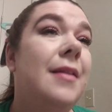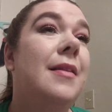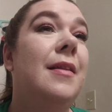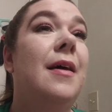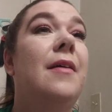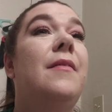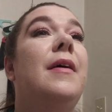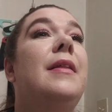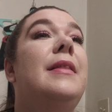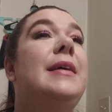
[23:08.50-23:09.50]

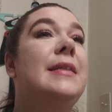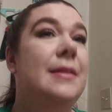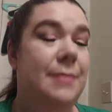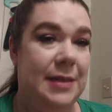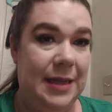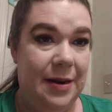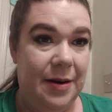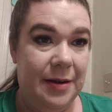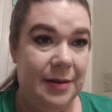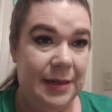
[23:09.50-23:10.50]
Love this
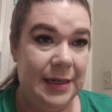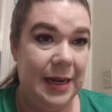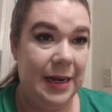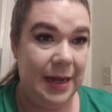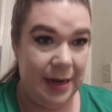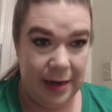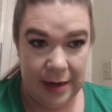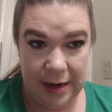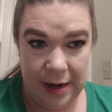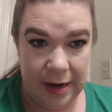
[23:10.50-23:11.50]
mascara. I say it again
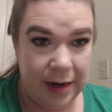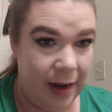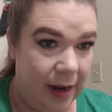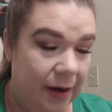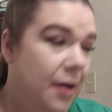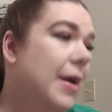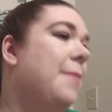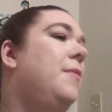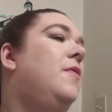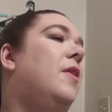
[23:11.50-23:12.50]
and again and again.
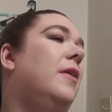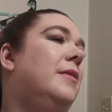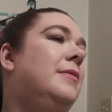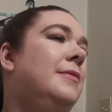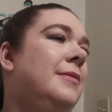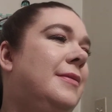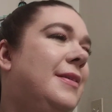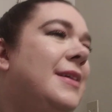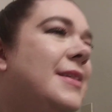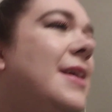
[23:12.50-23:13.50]
Okay, moving on,
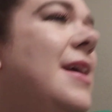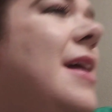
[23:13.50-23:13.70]
because